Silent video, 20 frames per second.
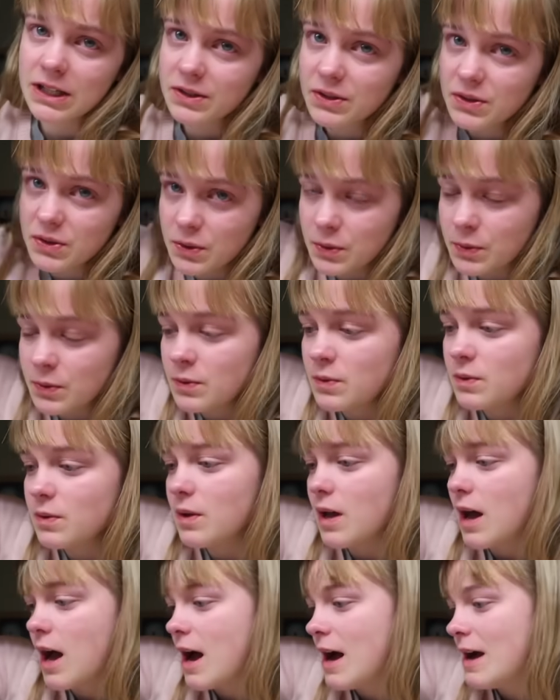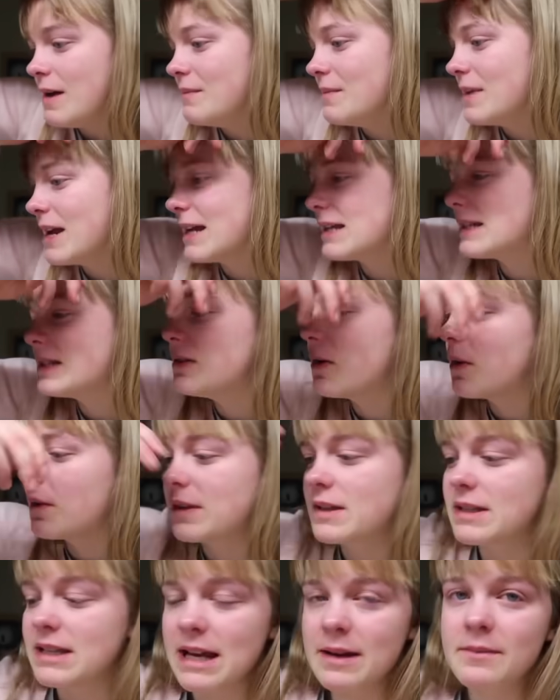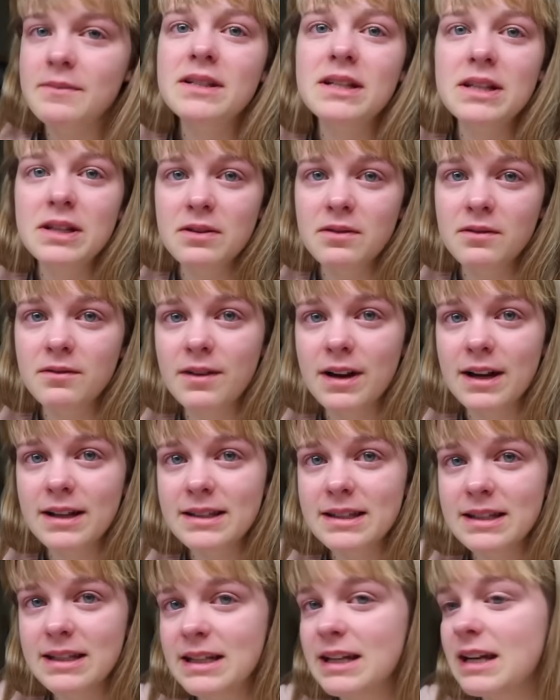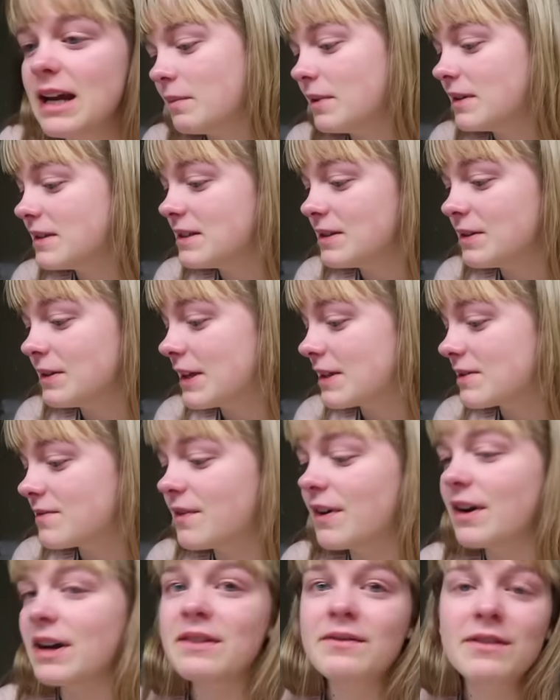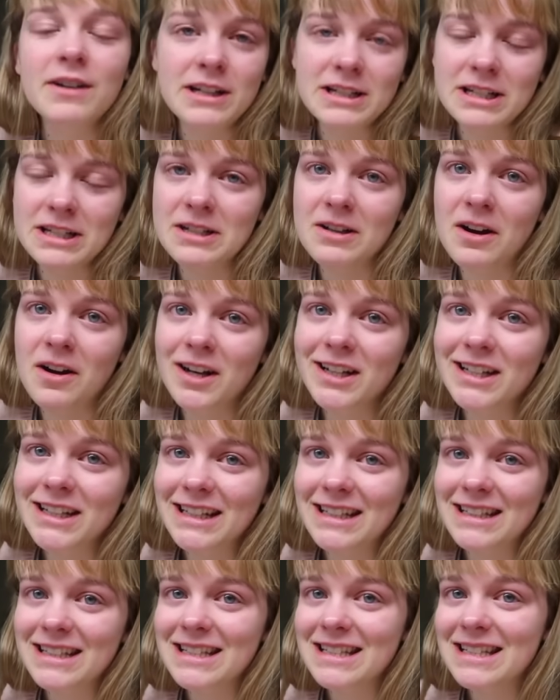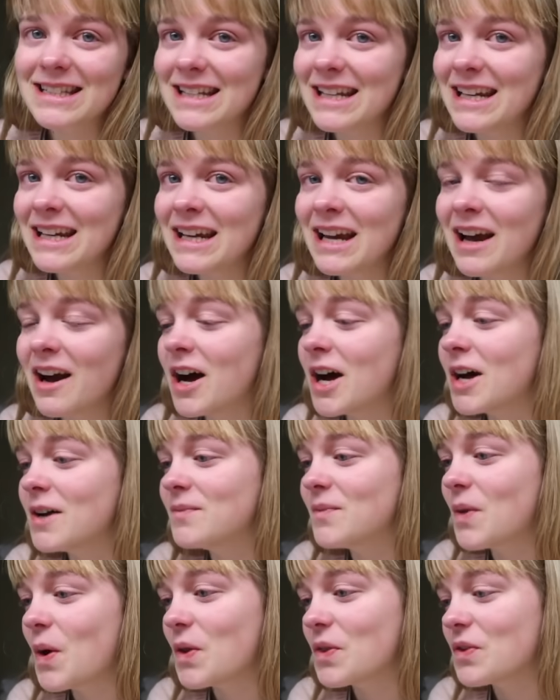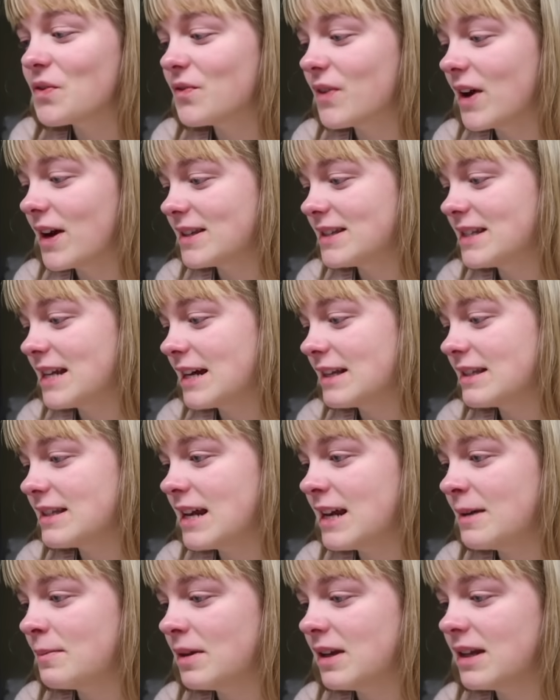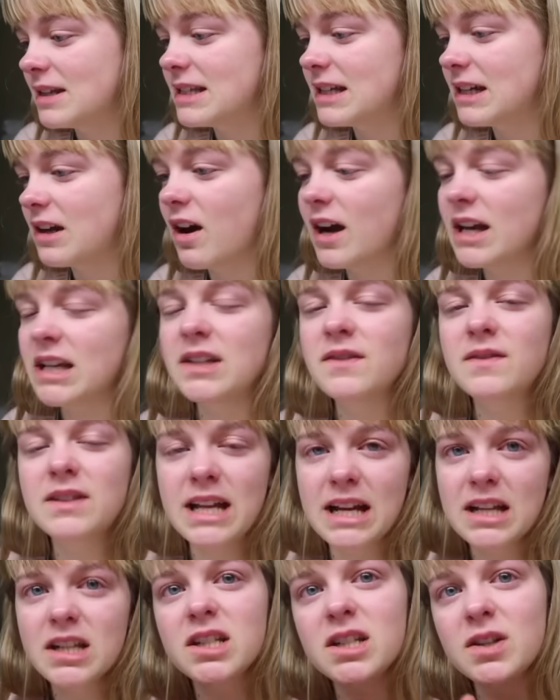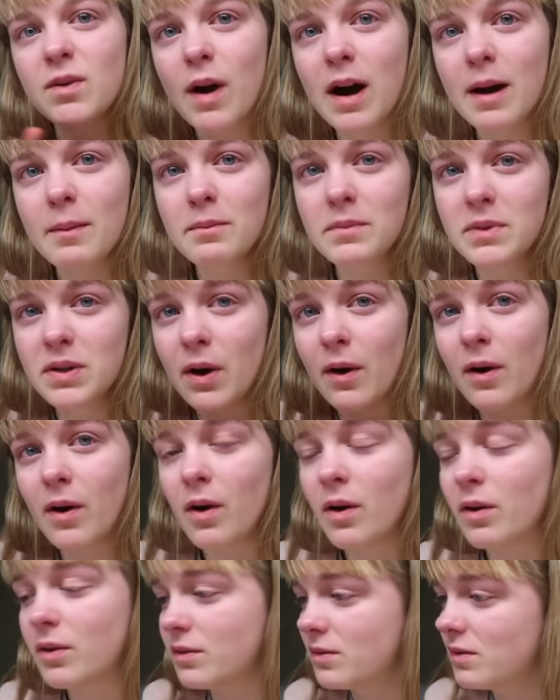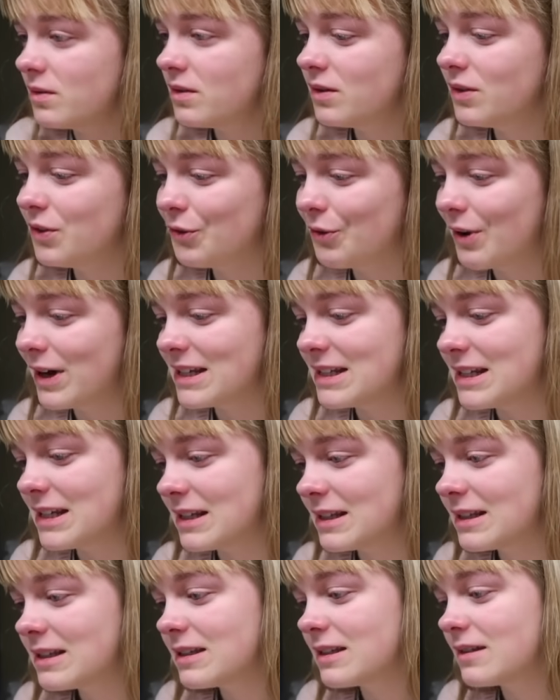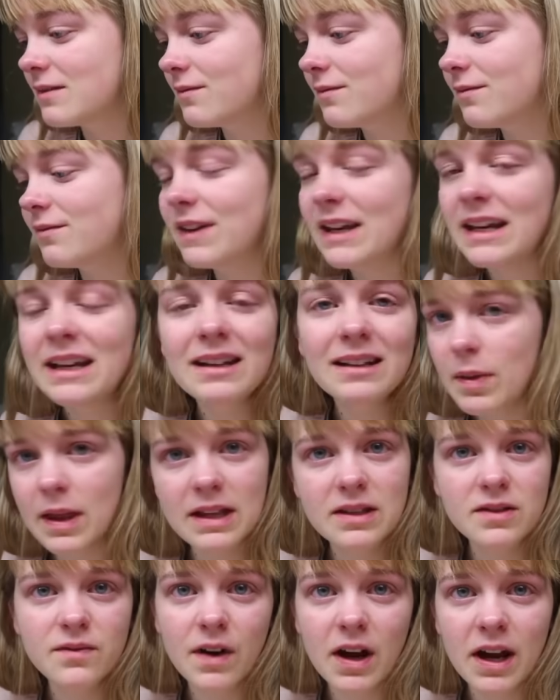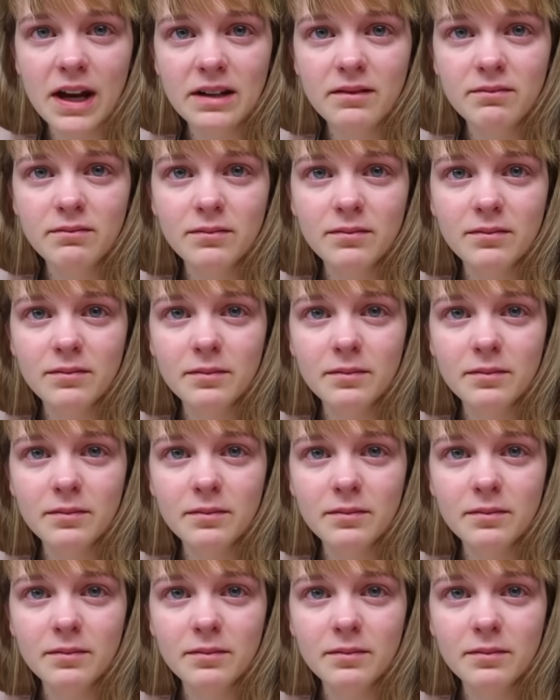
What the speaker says: at school, it's not the same as at university, but still that's very, very disheartening to see on the first essay, because it kind of sets you up not on the greatest feet, but that's fine,